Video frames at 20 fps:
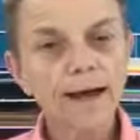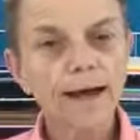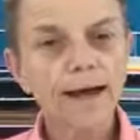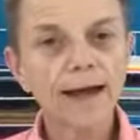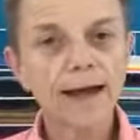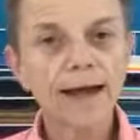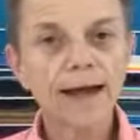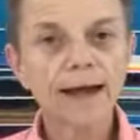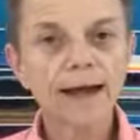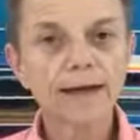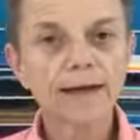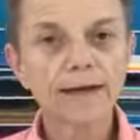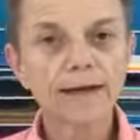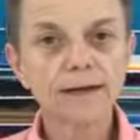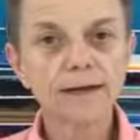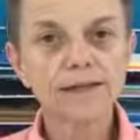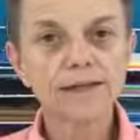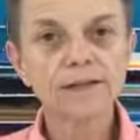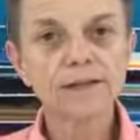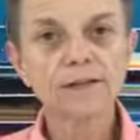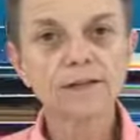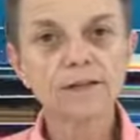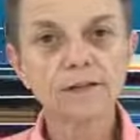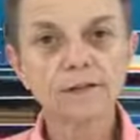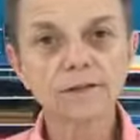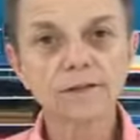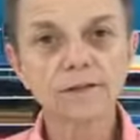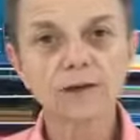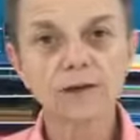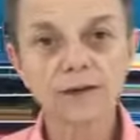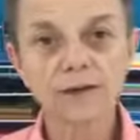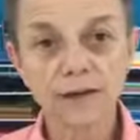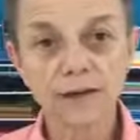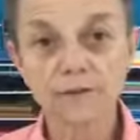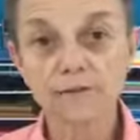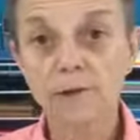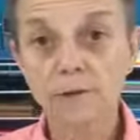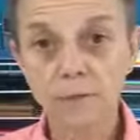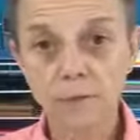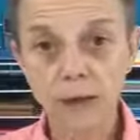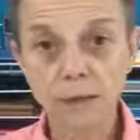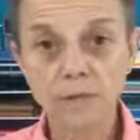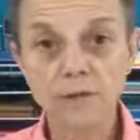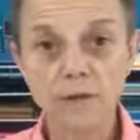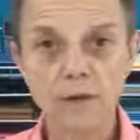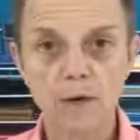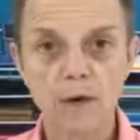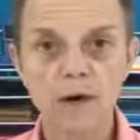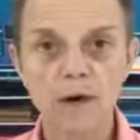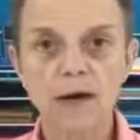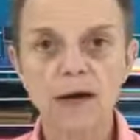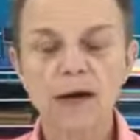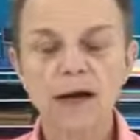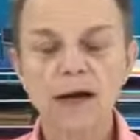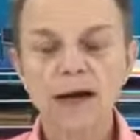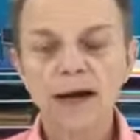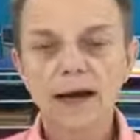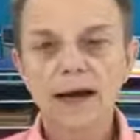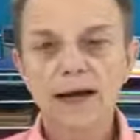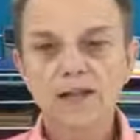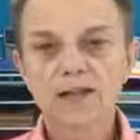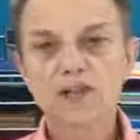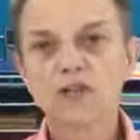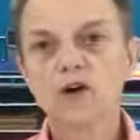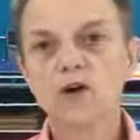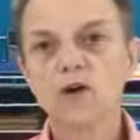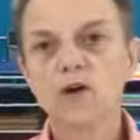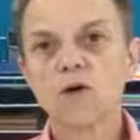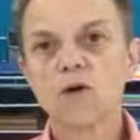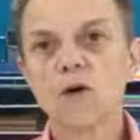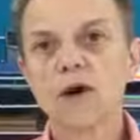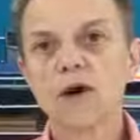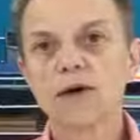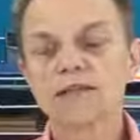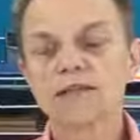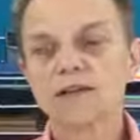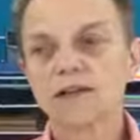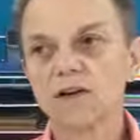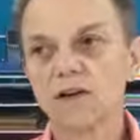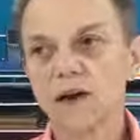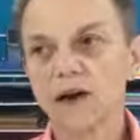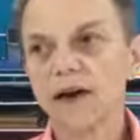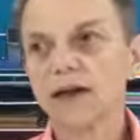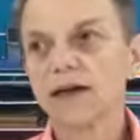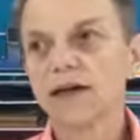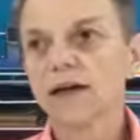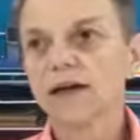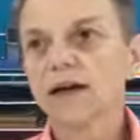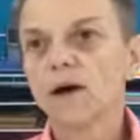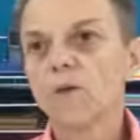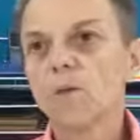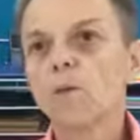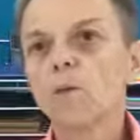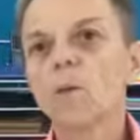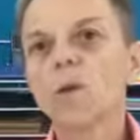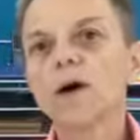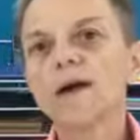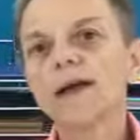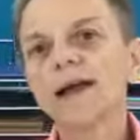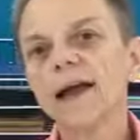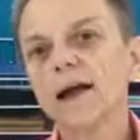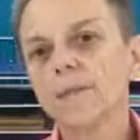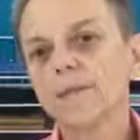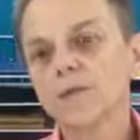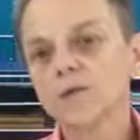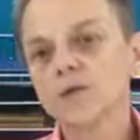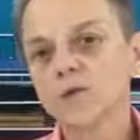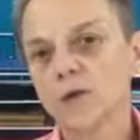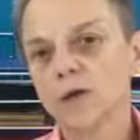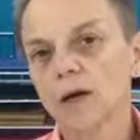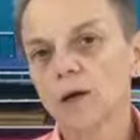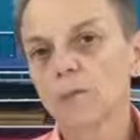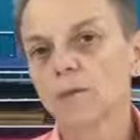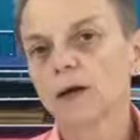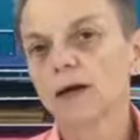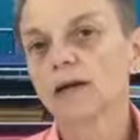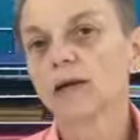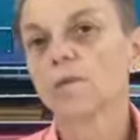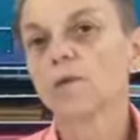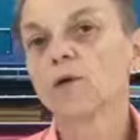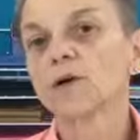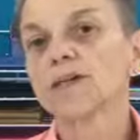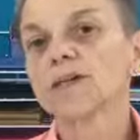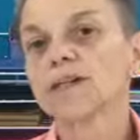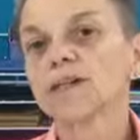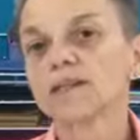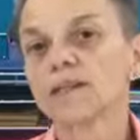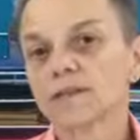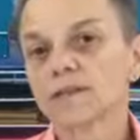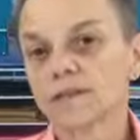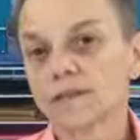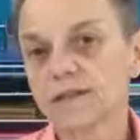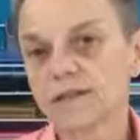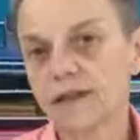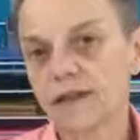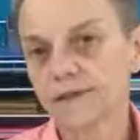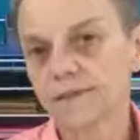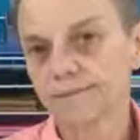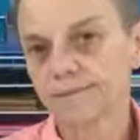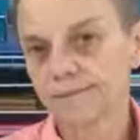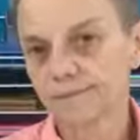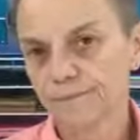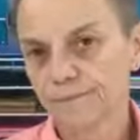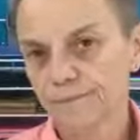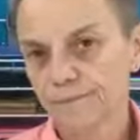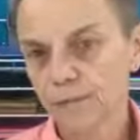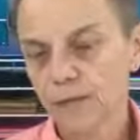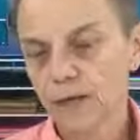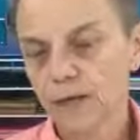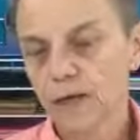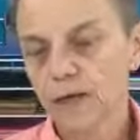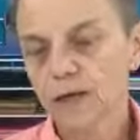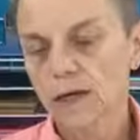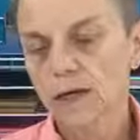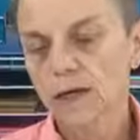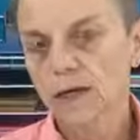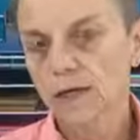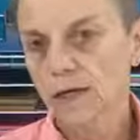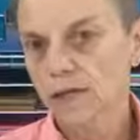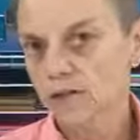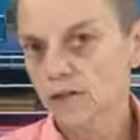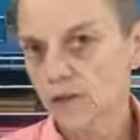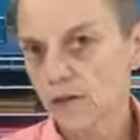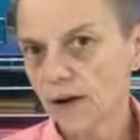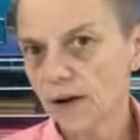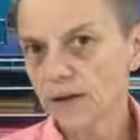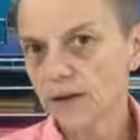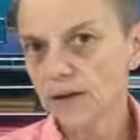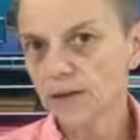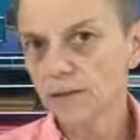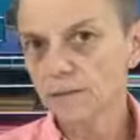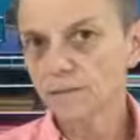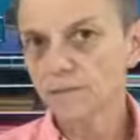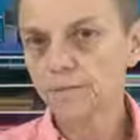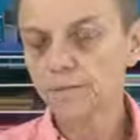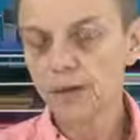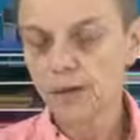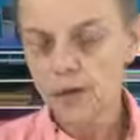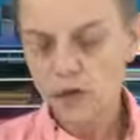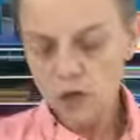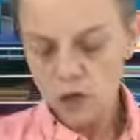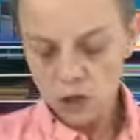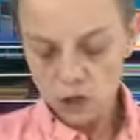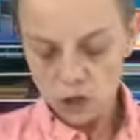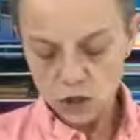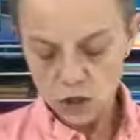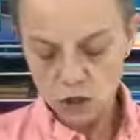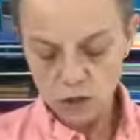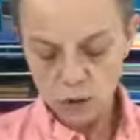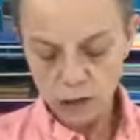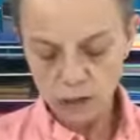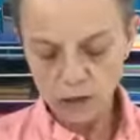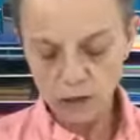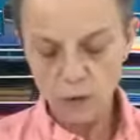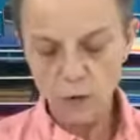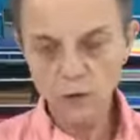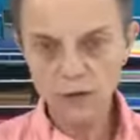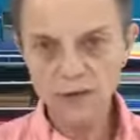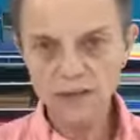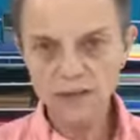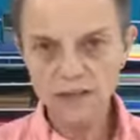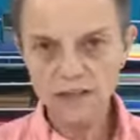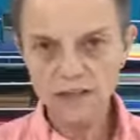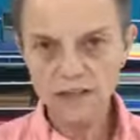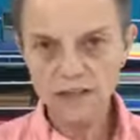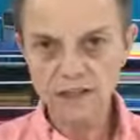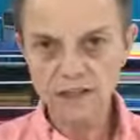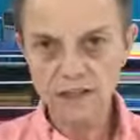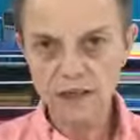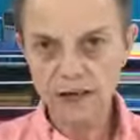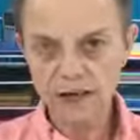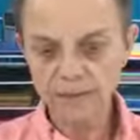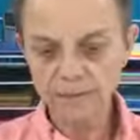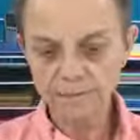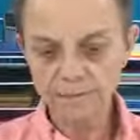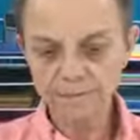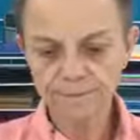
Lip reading: and until, you know, the envelope comes apart. So I said, okay, what happens when I bring in a more detailed design? Let's find out. So I loaded this design,